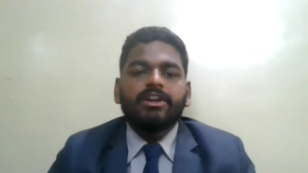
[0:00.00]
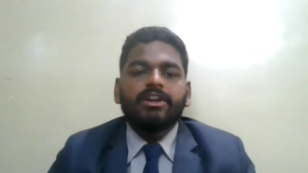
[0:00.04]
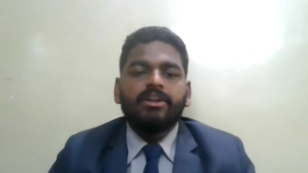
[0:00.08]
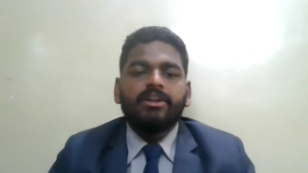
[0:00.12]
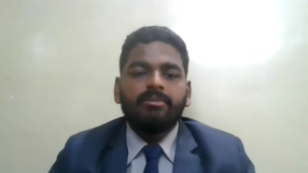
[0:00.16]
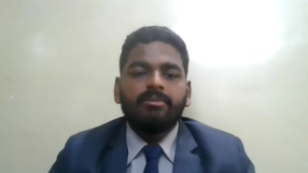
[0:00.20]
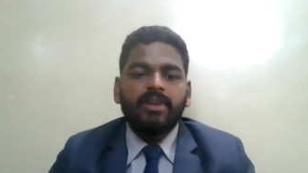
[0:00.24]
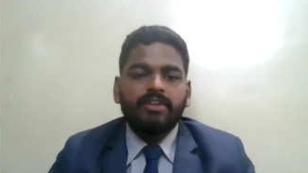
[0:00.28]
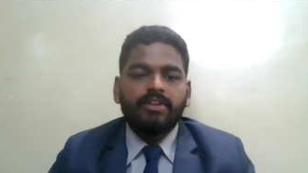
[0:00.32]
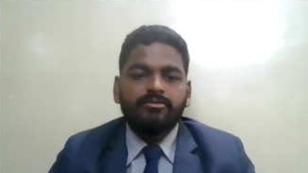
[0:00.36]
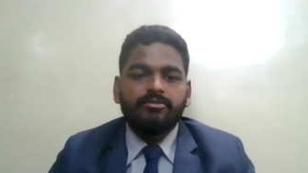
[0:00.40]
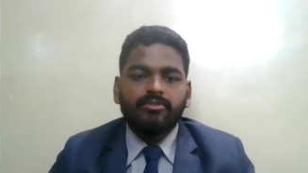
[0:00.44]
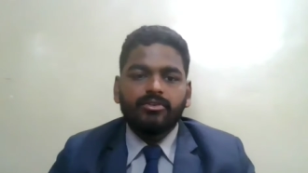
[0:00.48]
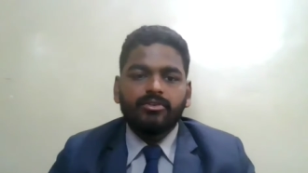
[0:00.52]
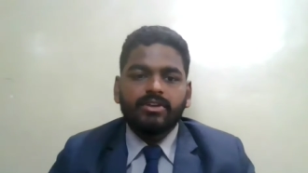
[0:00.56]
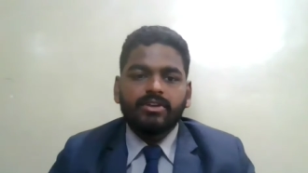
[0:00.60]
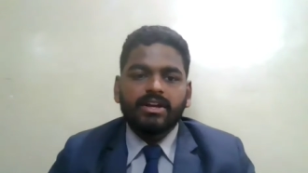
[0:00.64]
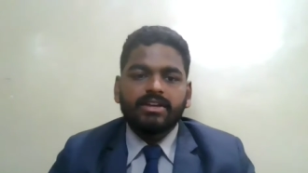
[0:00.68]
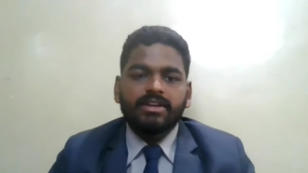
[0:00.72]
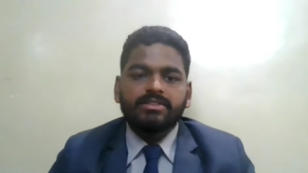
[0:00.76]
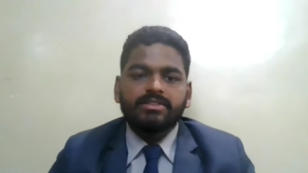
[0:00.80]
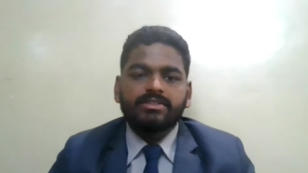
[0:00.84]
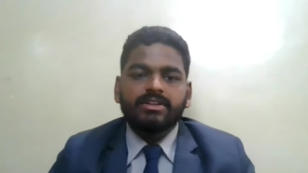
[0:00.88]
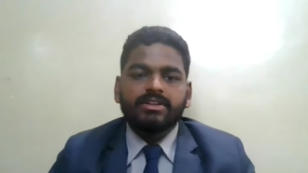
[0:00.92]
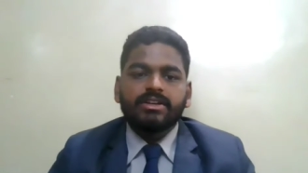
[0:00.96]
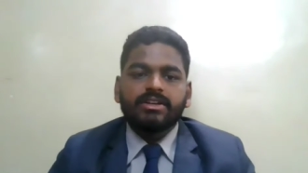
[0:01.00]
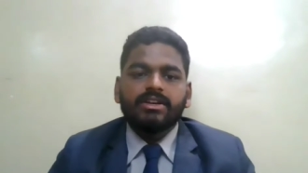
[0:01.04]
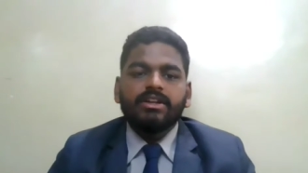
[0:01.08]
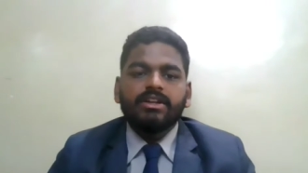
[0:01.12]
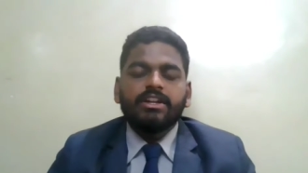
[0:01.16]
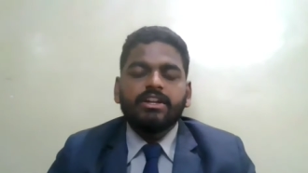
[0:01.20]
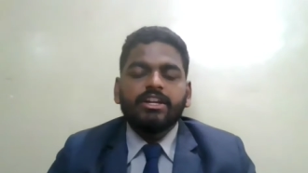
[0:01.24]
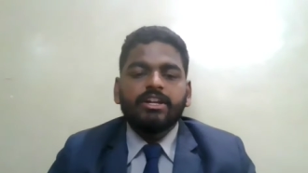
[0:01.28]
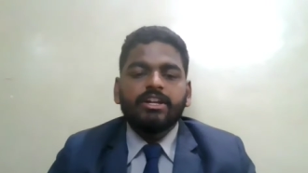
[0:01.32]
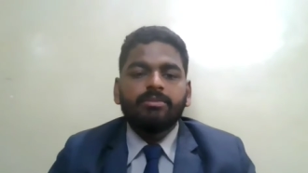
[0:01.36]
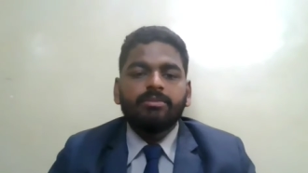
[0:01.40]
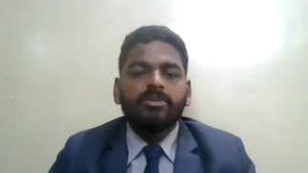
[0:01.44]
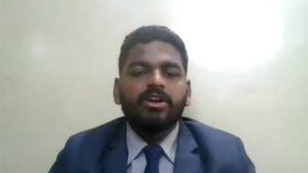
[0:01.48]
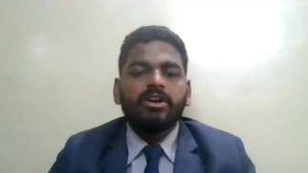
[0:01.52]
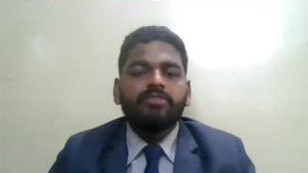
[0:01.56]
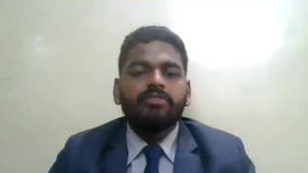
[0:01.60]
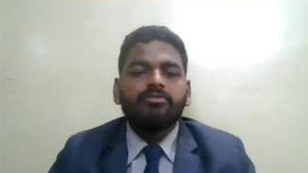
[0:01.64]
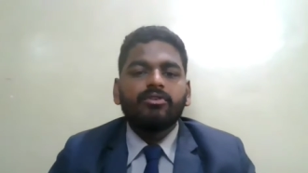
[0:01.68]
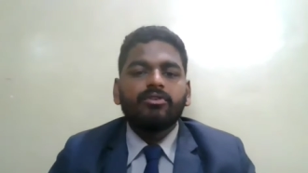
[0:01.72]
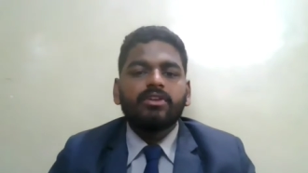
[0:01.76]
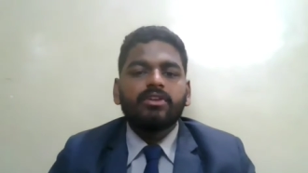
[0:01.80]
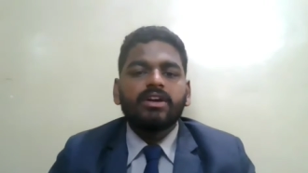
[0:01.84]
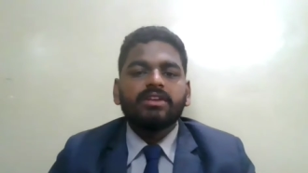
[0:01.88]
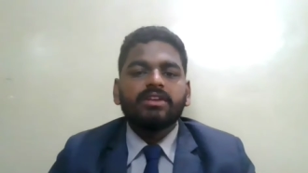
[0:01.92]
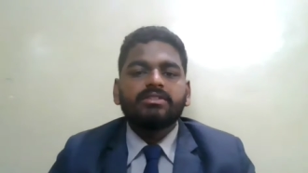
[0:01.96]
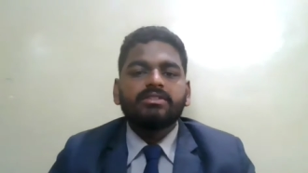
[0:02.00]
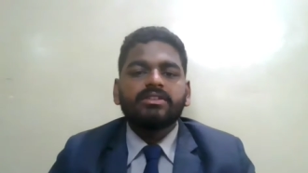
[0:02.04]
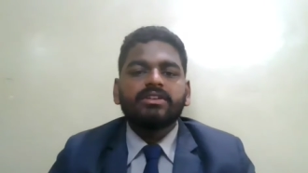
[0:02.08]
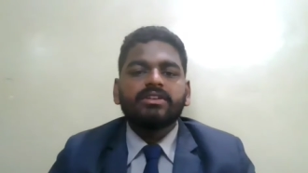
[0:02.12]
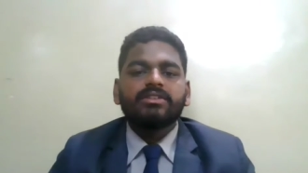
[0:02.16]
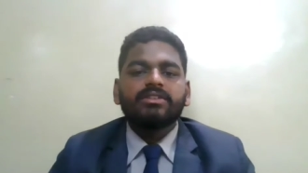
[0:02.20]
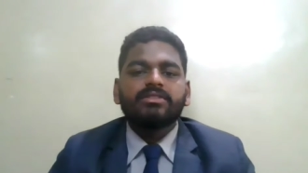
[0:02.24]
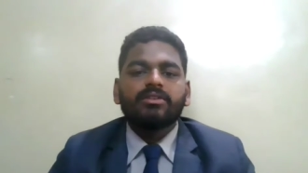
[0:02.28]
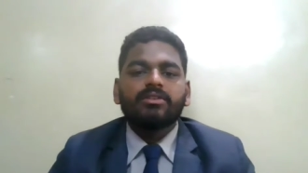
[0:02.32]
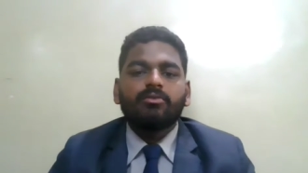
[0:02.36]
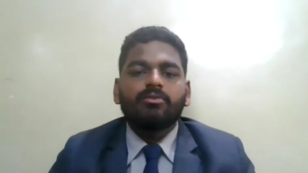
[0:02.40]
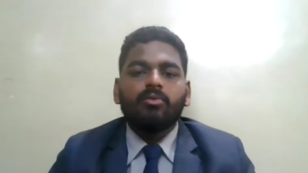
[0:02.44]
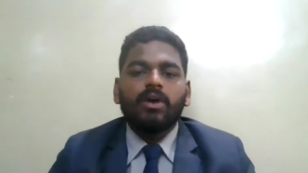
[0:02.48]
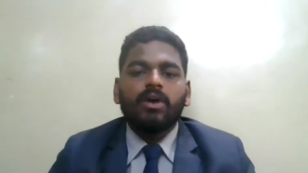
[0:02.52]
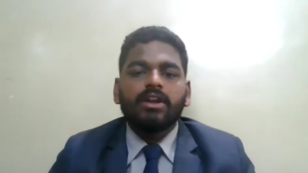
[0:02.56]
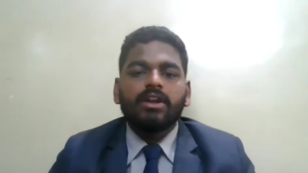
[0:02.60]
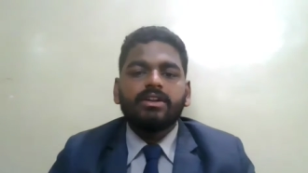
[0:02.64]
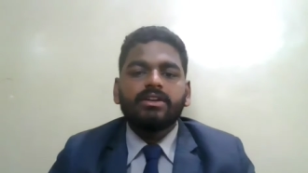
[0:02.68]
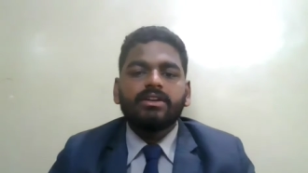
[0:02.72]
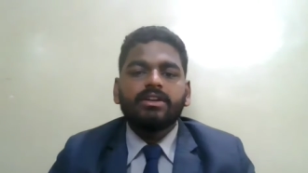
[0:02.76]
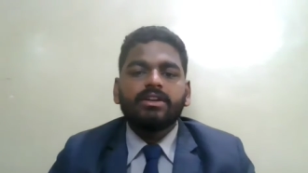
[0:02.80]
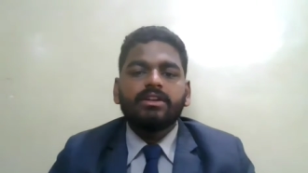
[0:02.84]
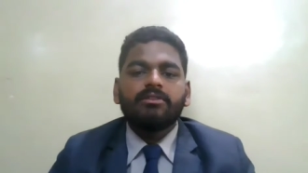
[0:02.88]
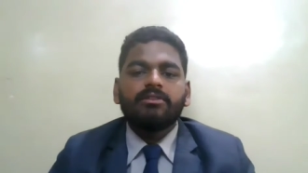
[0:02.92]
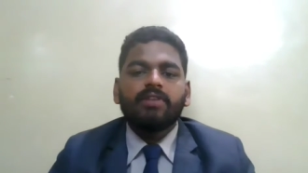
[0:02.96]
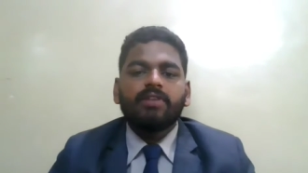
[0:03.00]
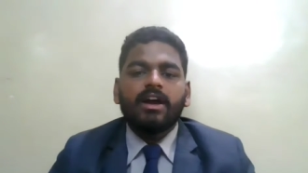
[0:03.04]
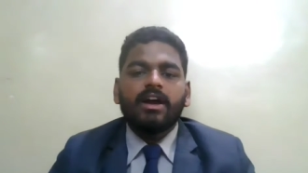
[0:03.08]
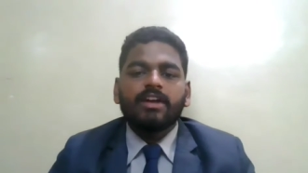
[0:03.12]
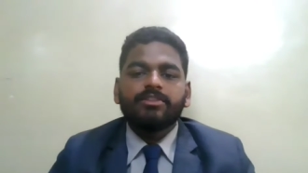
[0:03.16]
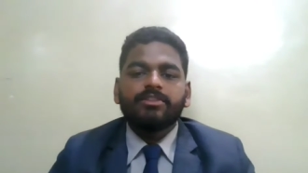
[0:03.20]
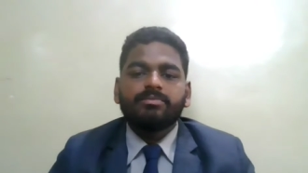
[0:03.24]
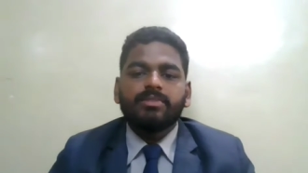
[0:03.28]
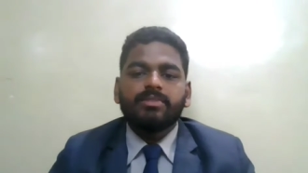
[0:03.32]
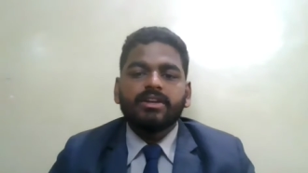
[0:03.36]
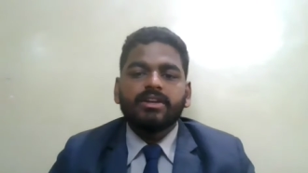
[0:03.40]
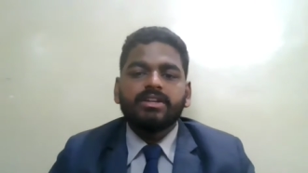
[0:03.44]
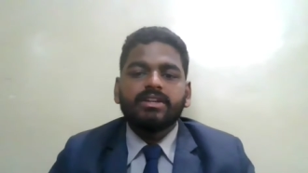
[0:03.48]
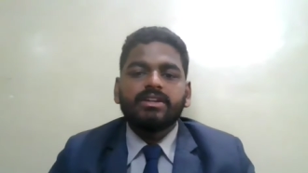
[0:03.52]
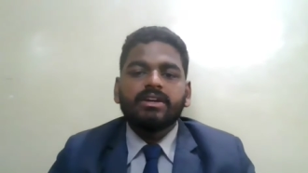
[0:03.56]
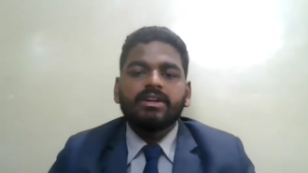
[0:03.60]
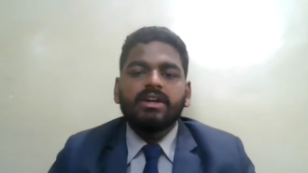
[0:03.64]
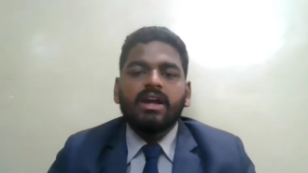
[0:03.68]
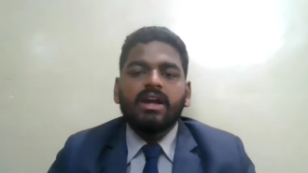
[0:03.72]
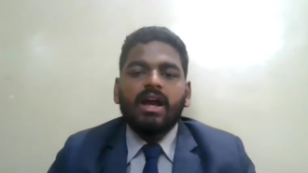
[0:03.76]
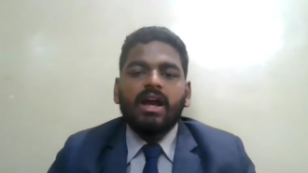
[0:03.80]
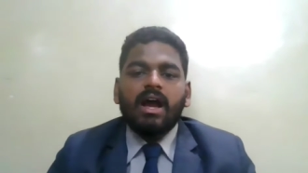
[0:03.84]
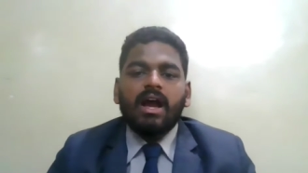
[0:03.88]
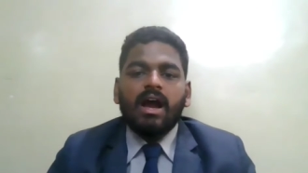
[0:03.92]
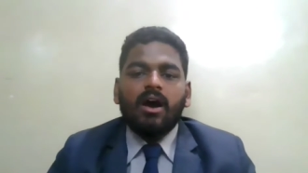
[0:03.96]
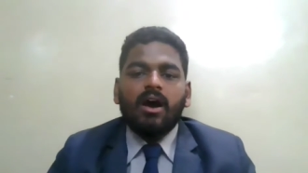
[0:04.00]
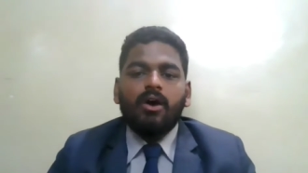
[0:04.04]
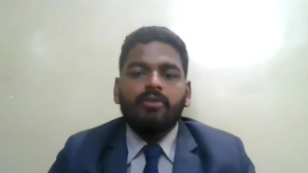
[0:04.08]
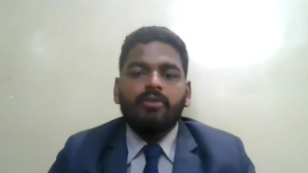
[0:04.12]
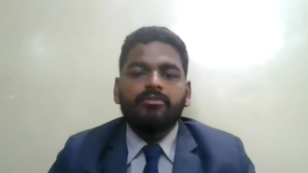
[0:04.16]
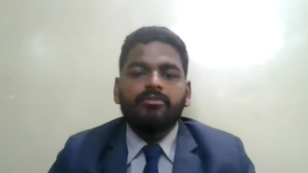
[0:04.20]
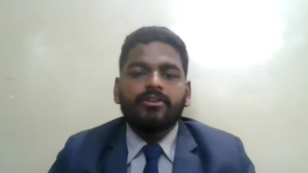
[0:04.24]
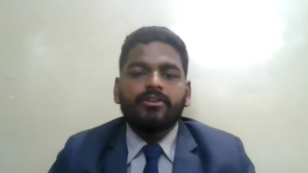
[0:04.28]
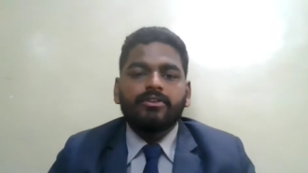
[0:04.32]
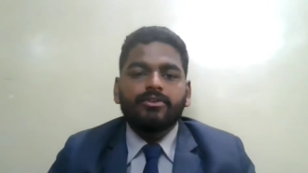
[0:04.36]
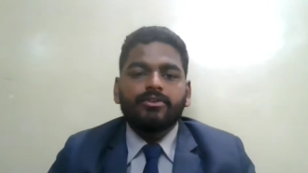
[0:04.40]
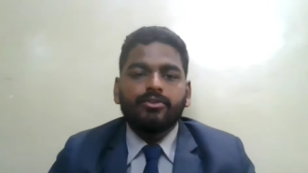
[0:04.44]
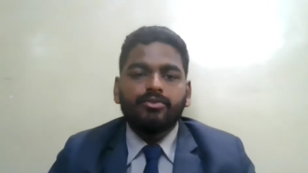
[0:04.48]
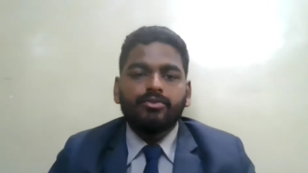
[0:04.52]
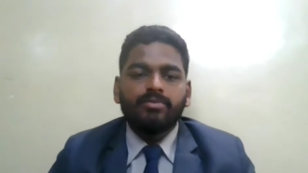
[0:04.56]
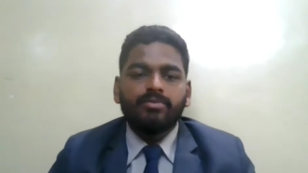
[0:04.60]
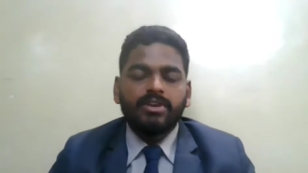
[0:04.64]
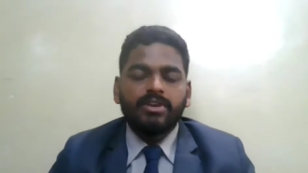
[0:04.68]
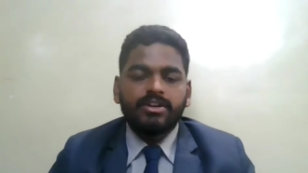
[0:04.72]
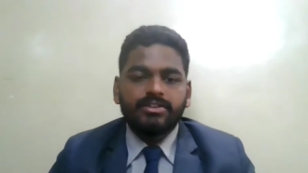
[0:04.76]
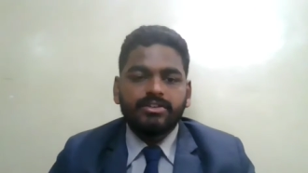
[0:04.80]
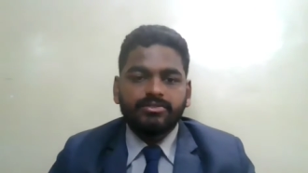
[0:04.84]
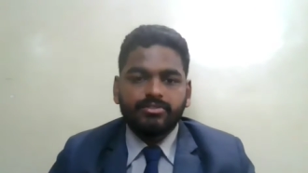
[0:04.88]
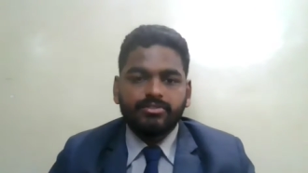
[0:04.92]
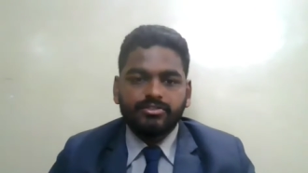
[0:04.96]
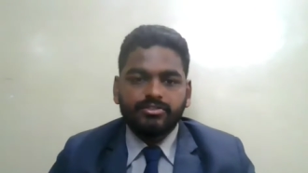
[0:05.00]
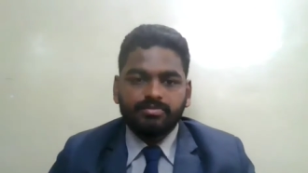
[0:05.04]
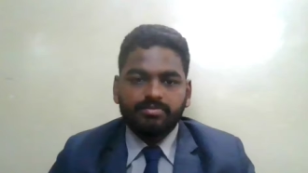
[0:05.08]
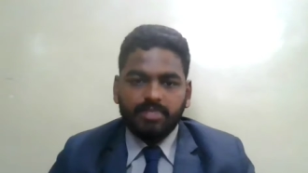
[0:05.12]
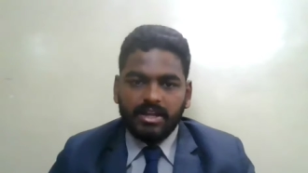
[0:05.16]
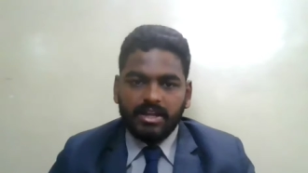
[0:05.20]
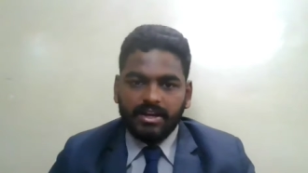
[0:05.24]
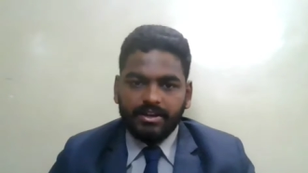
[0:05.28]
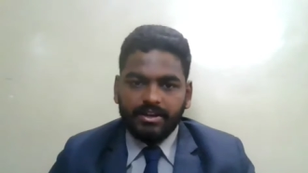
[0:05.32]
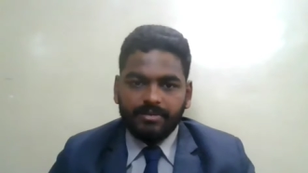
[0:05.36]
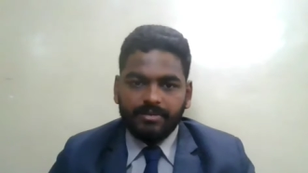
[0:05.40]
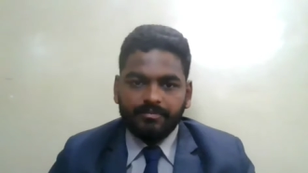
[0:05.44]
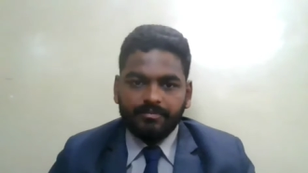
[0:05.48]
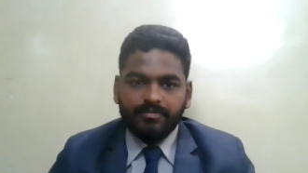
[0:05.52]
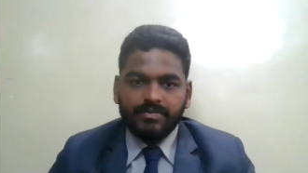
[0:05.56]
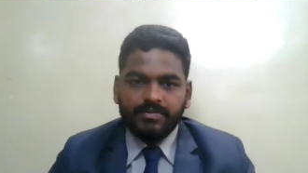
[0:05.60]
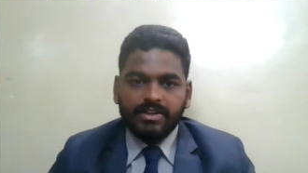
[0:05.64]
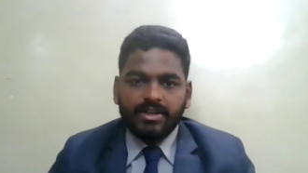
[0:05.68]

Demand forecasting. Demand forecasting is a quantitative aspect of a human resource planning.